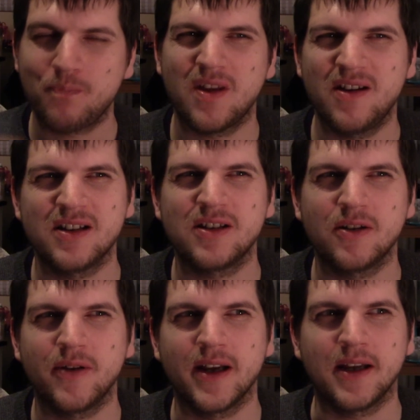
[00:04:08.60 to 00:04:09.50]
It's
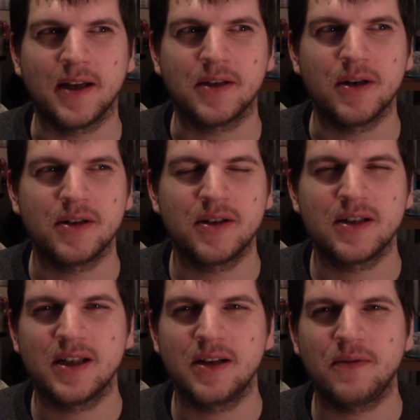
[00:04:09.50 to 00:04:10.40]
got quite a kick to it. I was going
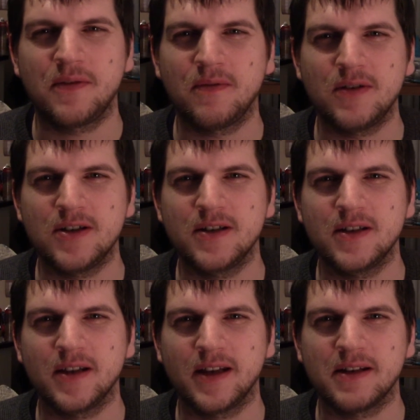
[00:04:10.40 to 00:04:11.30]
to say, with
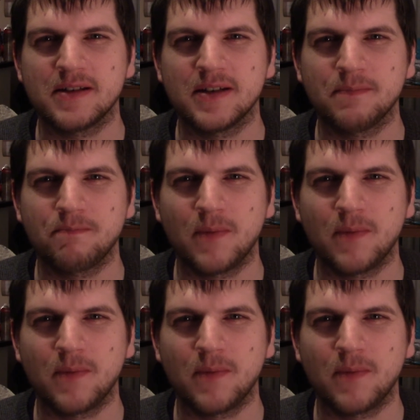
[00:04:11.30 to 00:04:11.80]
ginger things,